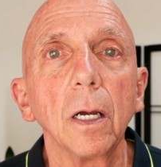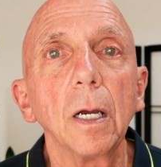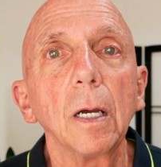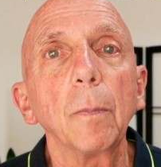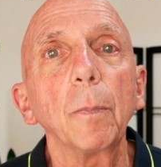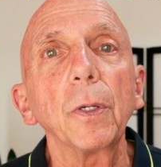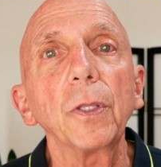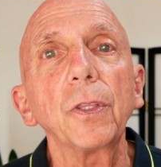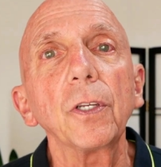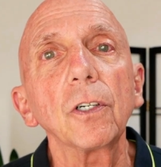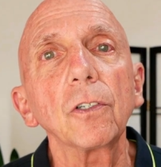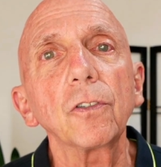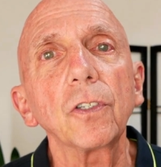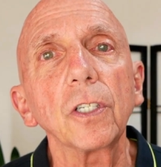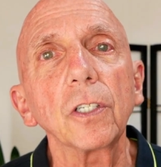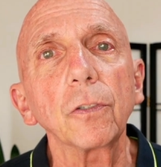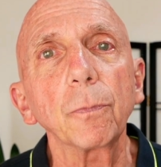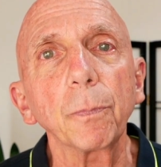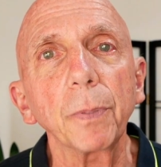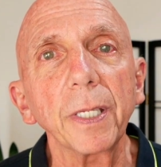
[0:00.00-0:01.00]
But there's
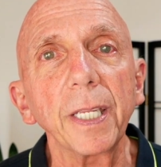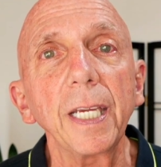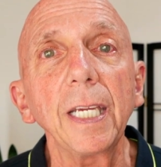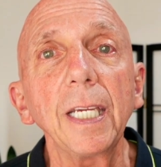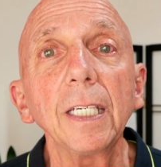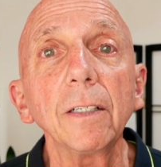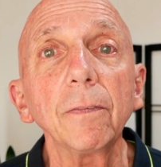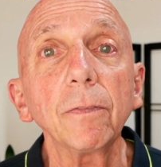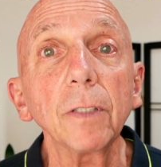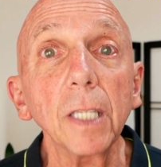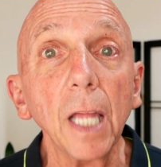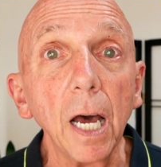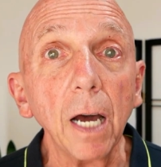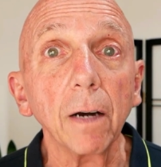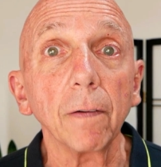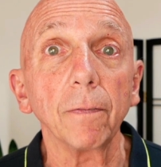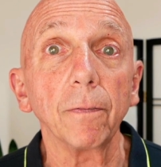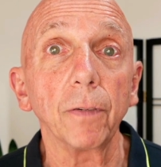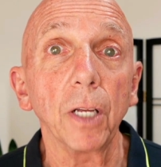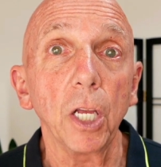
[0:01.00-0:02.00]
this plane of
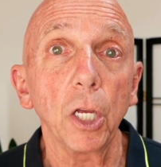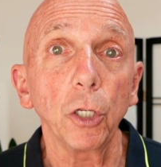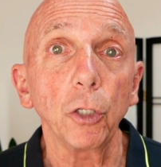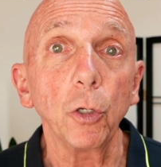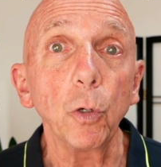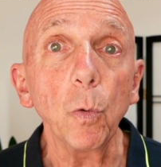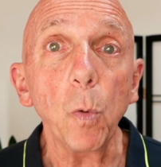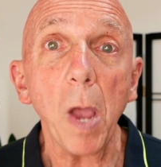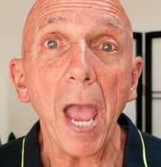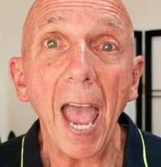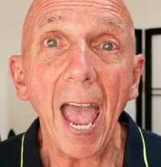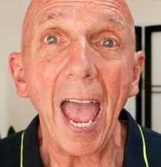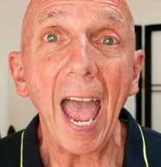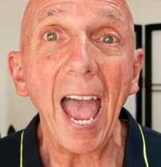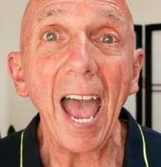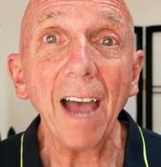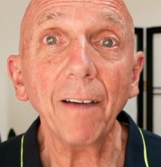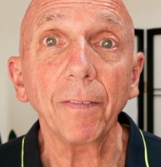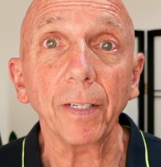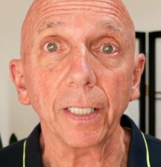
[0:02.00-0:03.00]
love. You
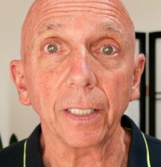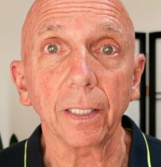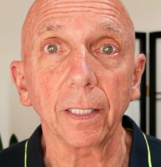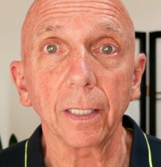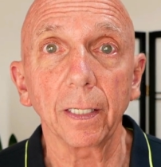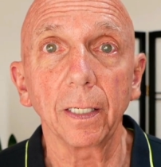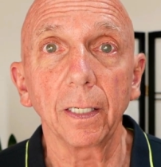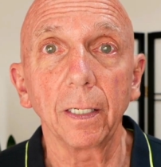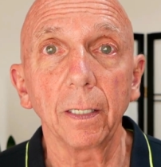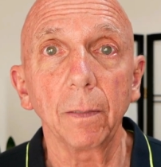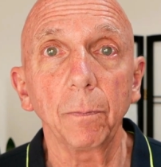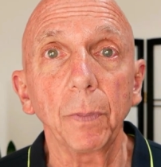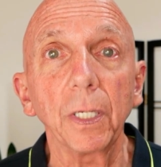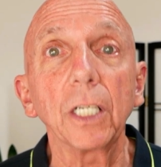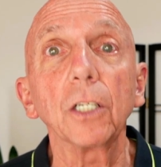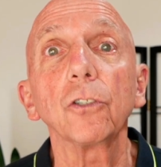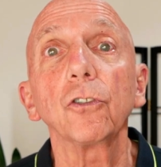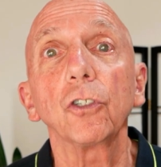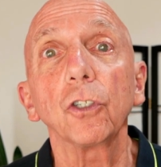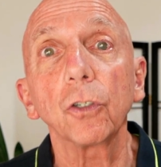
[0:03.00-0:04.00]
have it
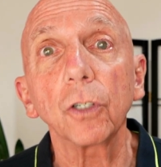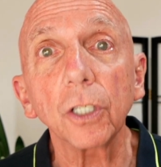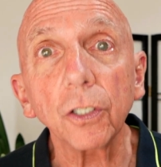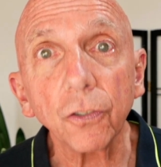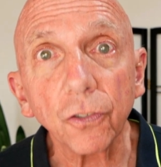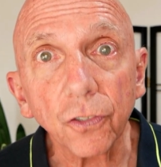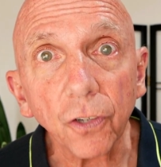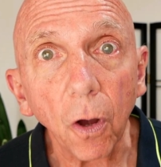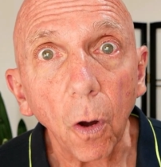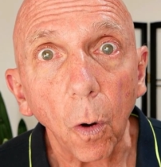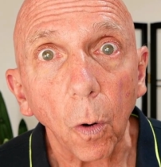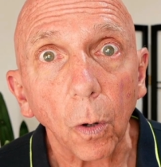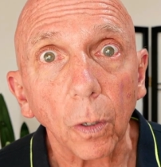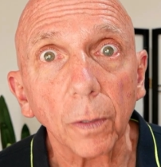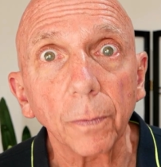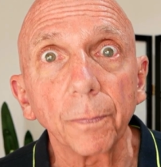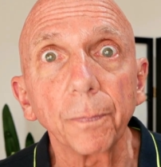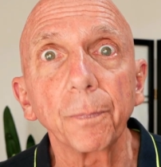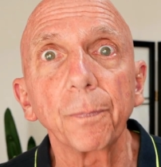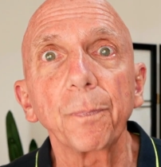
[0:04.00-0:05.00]
because you're a soul.
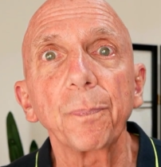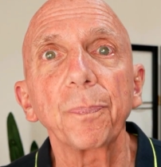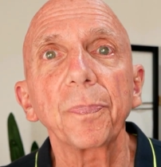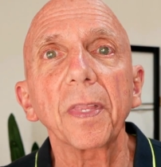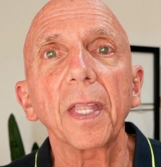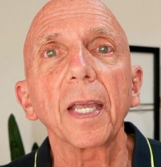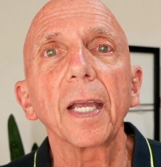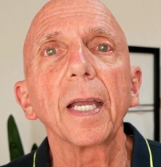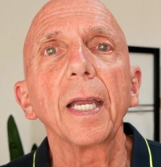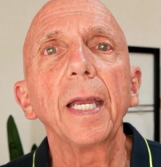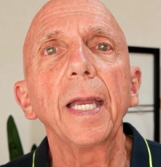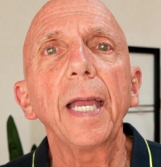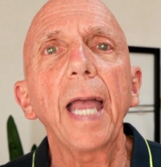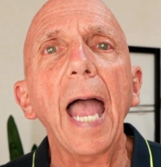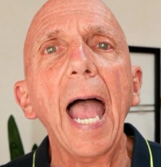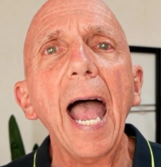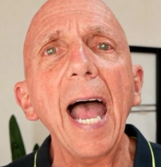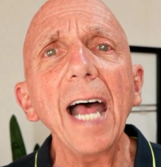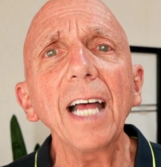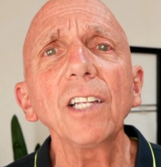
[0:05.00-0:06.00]

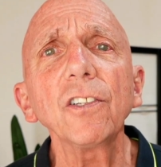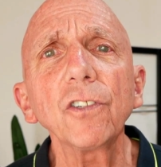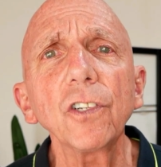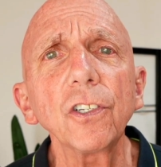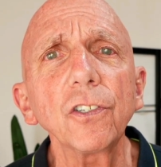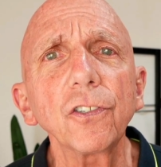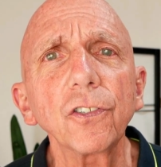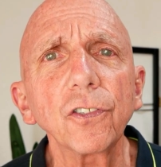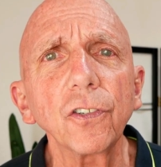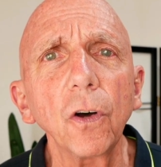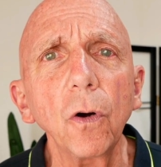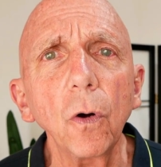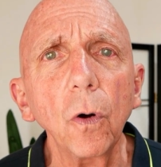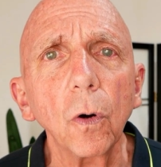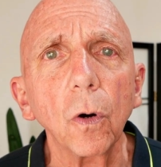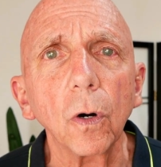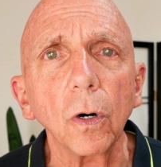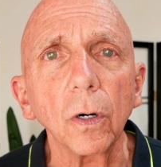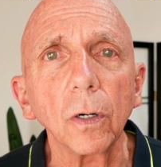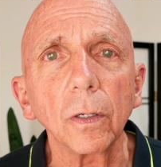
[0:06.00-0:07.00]
As a
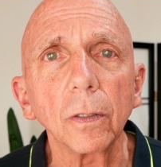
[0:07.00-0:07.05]
soul,